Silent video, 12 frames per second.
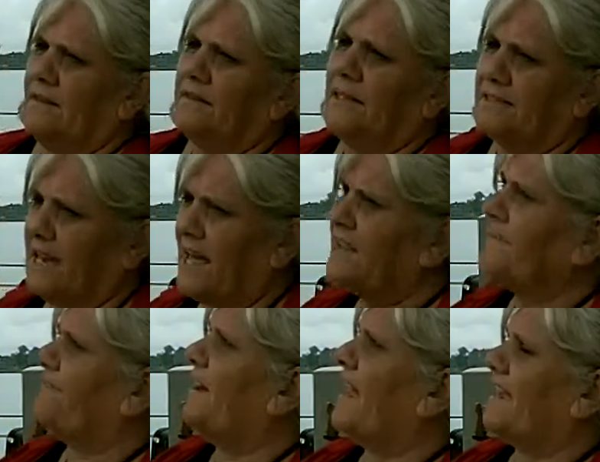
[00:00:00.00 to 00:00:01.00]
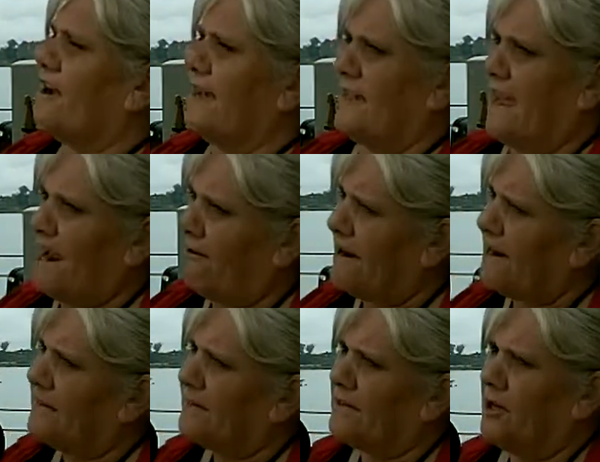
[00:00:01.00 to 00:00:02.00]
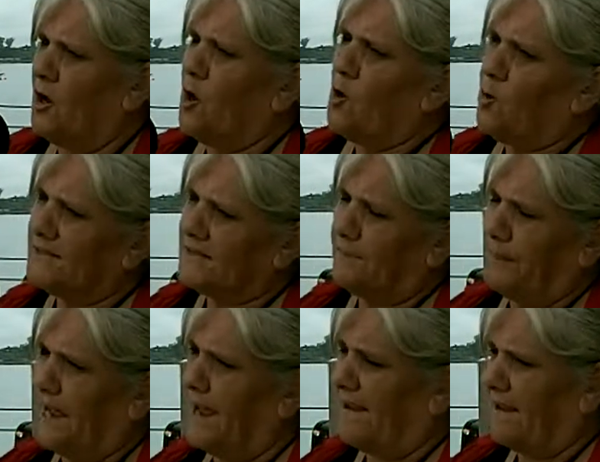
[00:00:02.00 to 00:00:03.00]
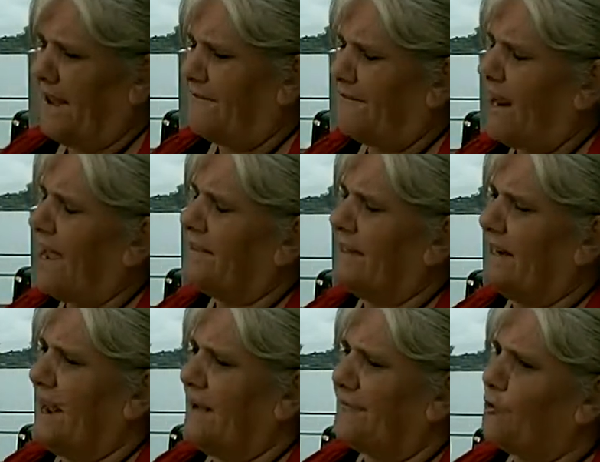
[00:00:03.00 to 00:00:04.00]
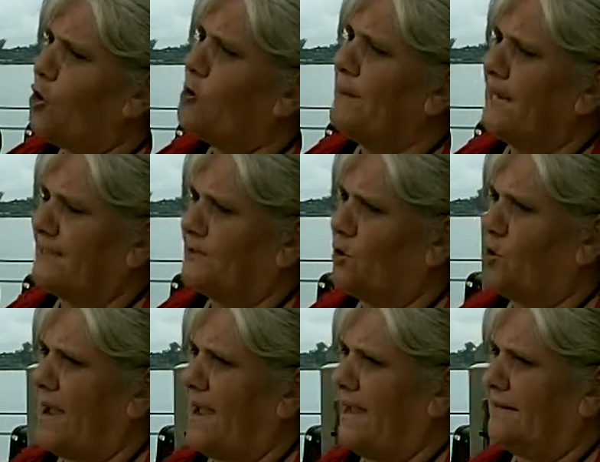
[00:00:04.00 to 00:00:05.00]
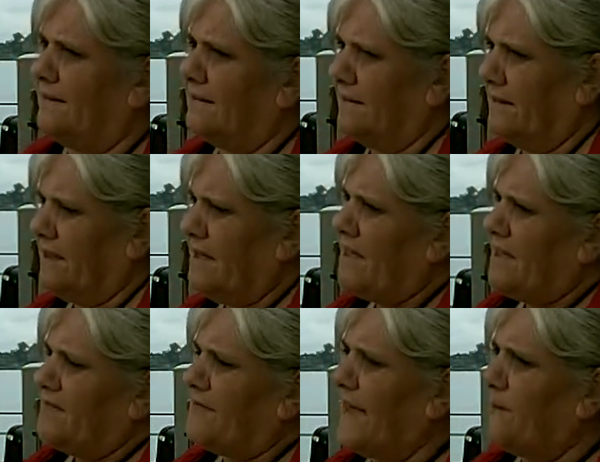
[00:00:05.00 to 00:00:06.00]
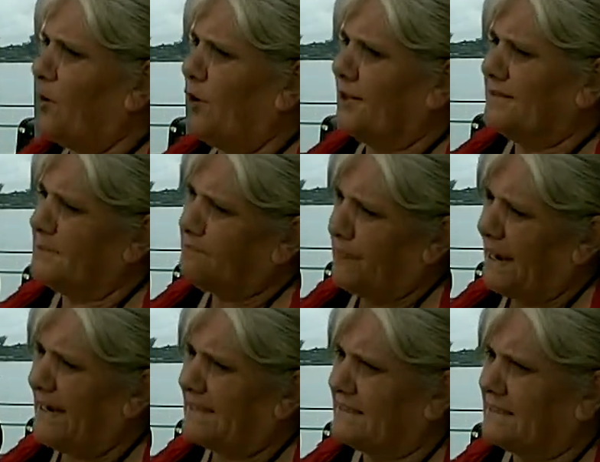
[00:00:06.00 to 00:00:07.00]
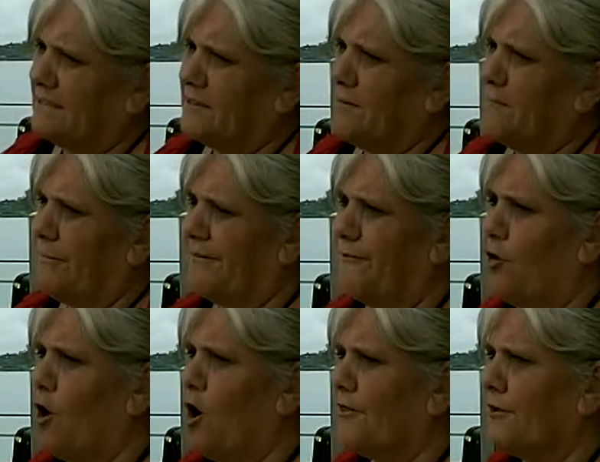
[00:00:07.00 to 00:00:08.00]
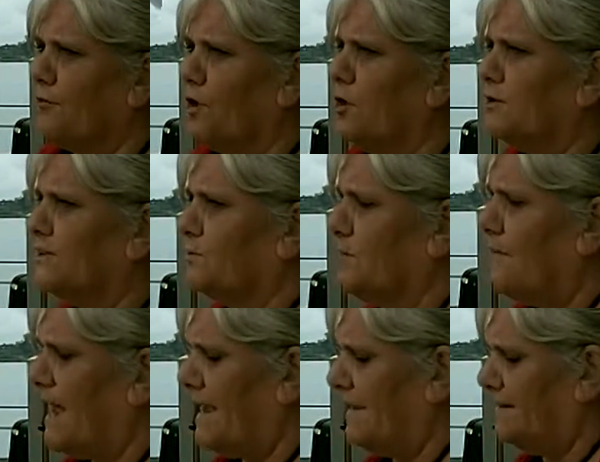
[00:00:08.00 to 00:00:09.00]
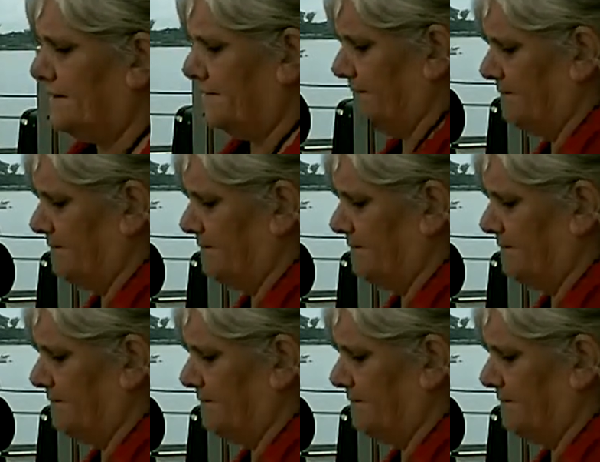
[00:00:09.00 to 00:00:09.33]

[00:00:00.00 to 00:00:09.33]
This other flag I carry was a flag that our forebears all had. They worked in peace before the rules were made.